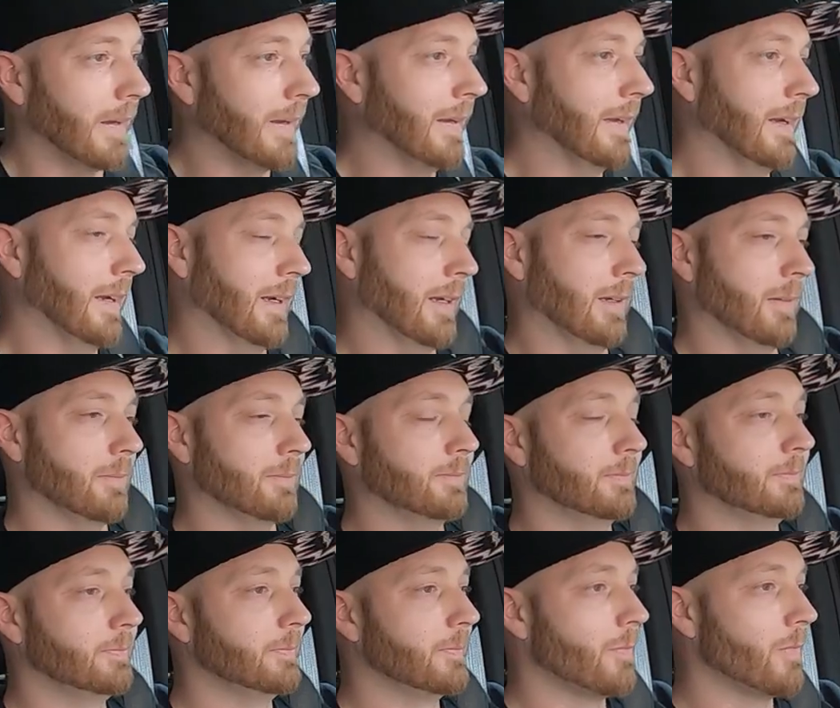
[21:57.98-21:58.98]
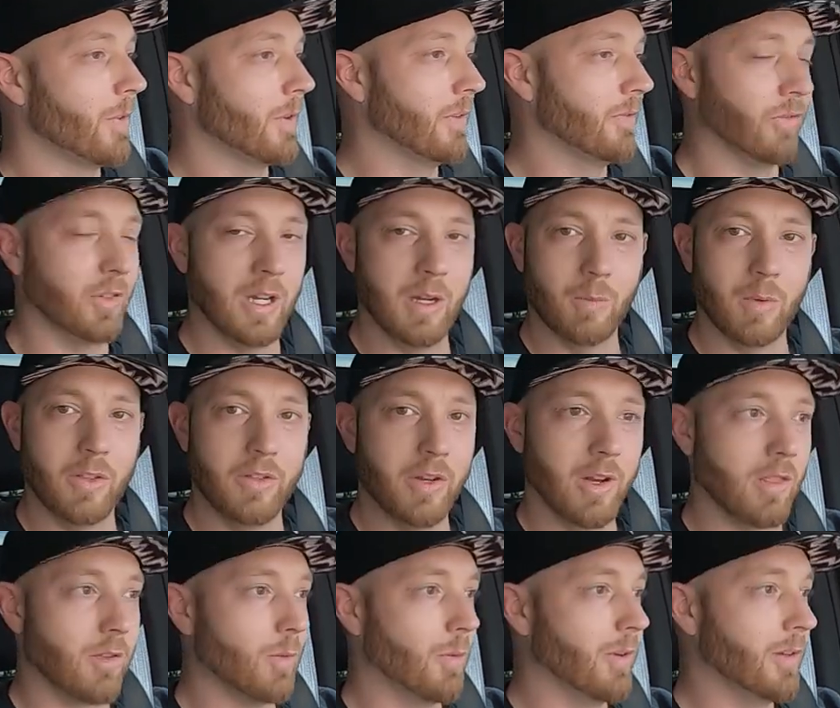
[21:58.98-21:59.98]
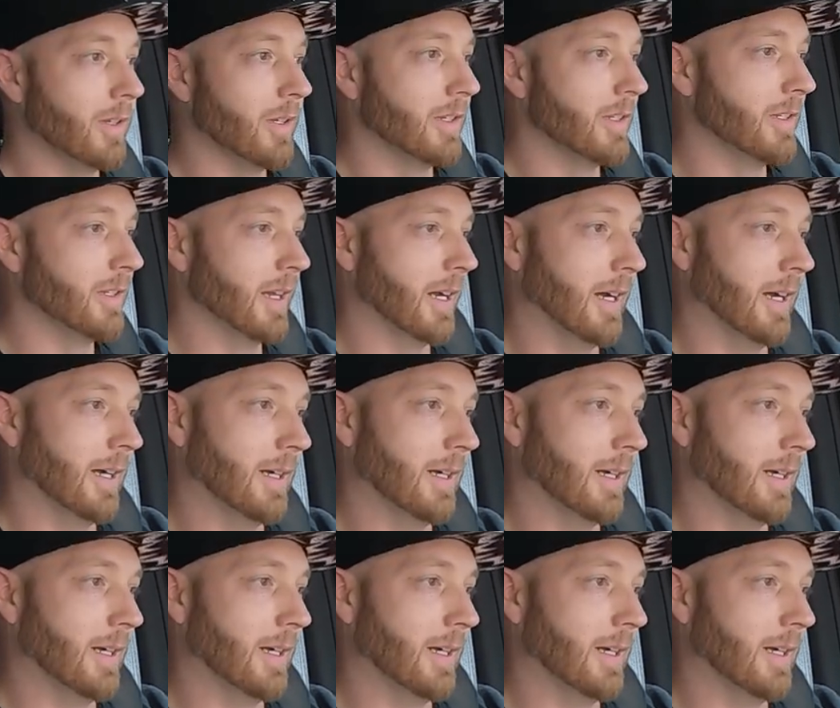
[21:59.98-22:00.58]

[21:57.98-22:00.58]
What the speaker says: I forget what the other one is.